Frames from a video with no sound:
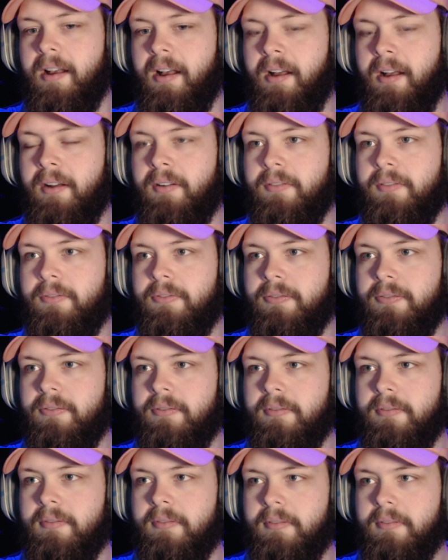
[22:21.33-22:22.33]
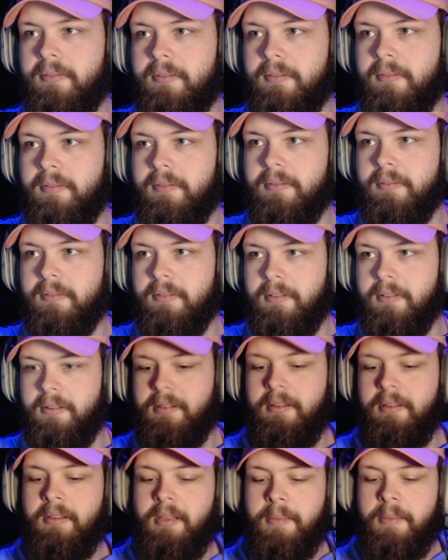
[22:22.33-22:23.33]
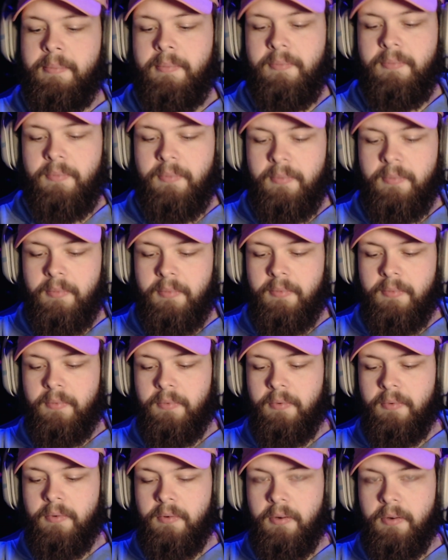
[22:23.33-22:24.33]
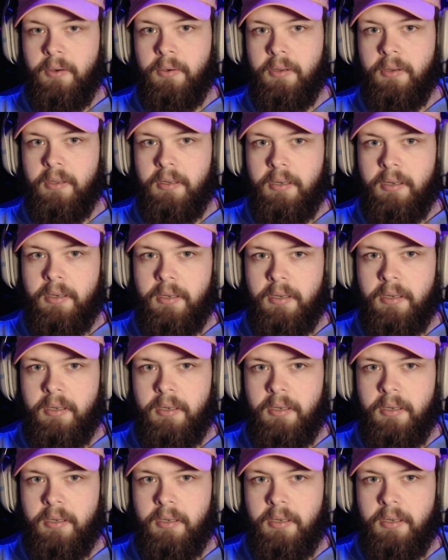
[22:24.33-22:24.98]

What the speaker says: of the... Hold on.